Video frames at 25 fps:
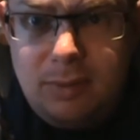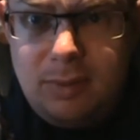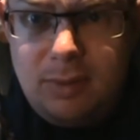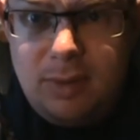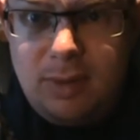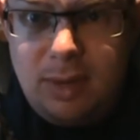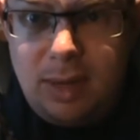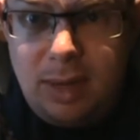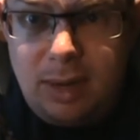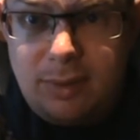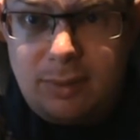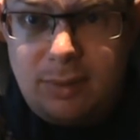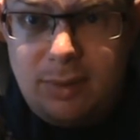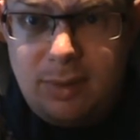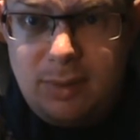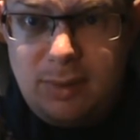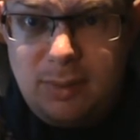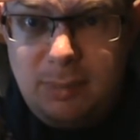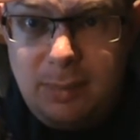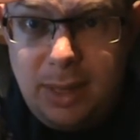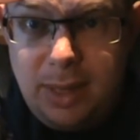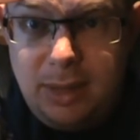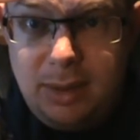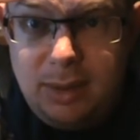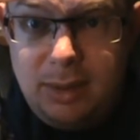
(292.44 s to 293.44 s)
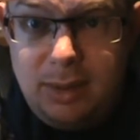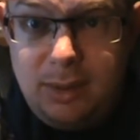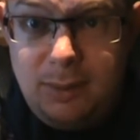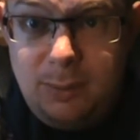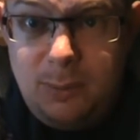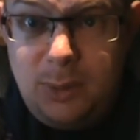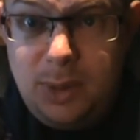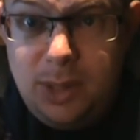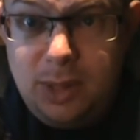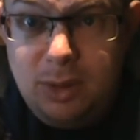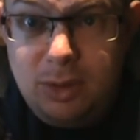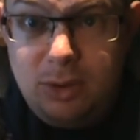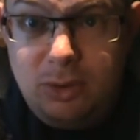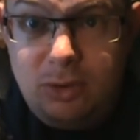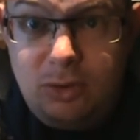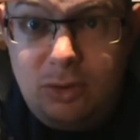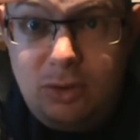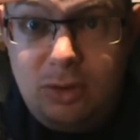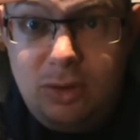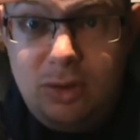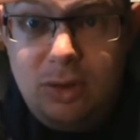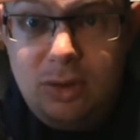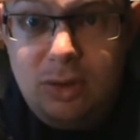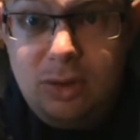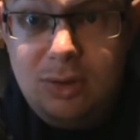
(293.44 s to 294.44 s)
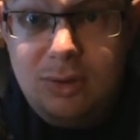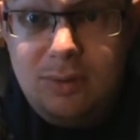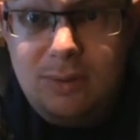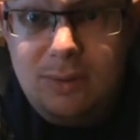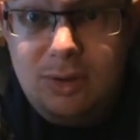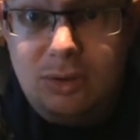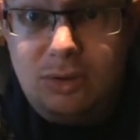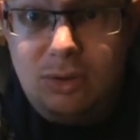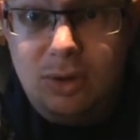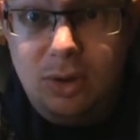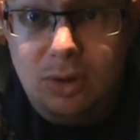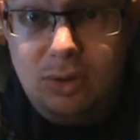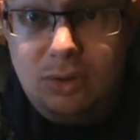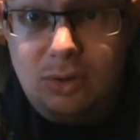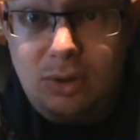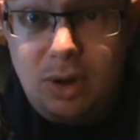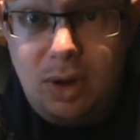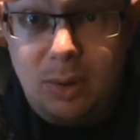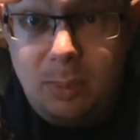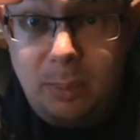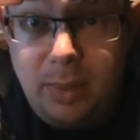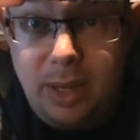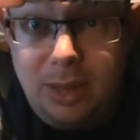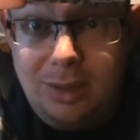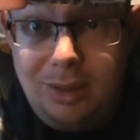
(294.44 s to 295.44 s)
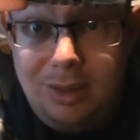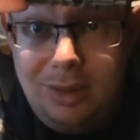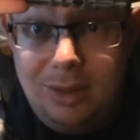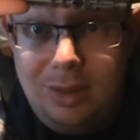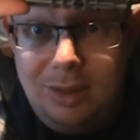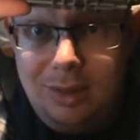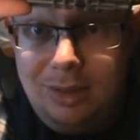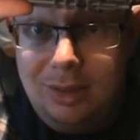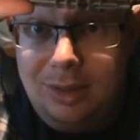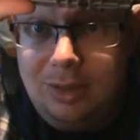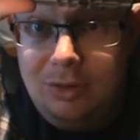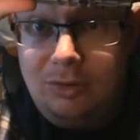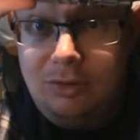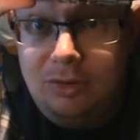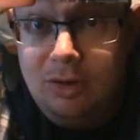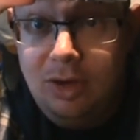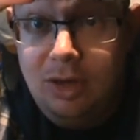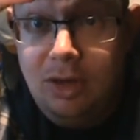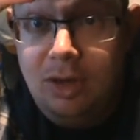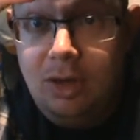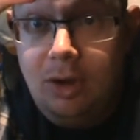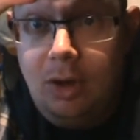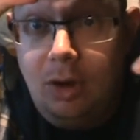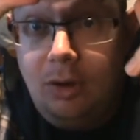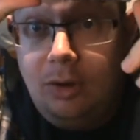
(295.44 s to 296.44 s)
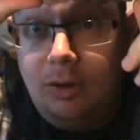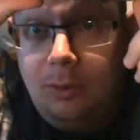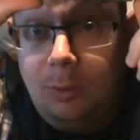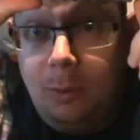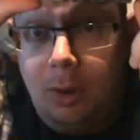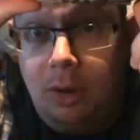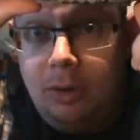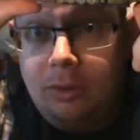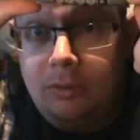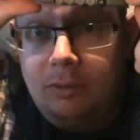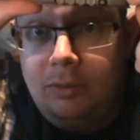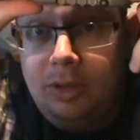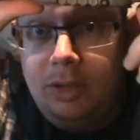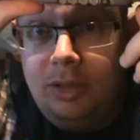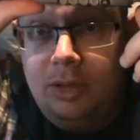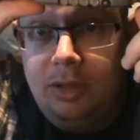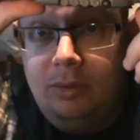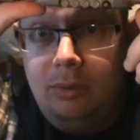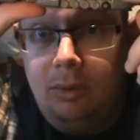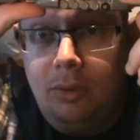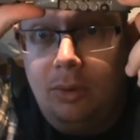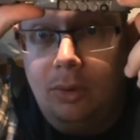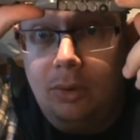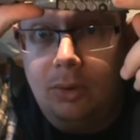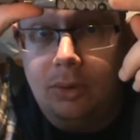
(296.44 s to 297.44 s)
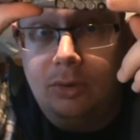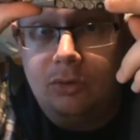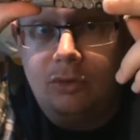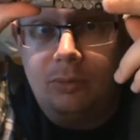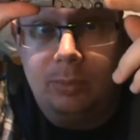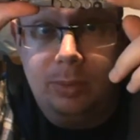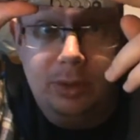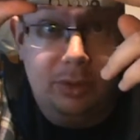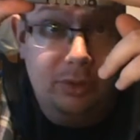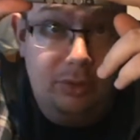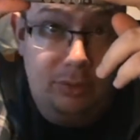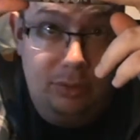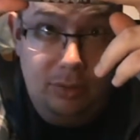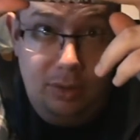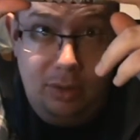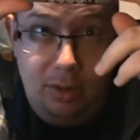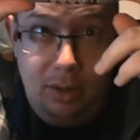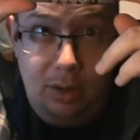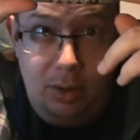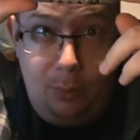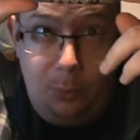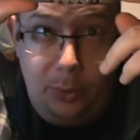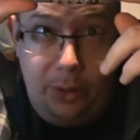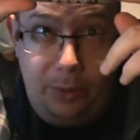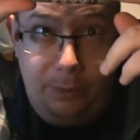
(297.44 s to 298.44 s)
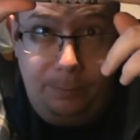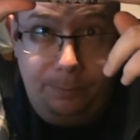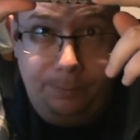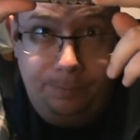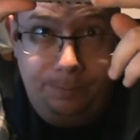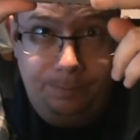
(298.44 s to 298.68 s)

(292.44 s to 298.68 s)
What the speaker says: you have the remaining wheels, which shows how many he needs. Only one really rolls, but oh well.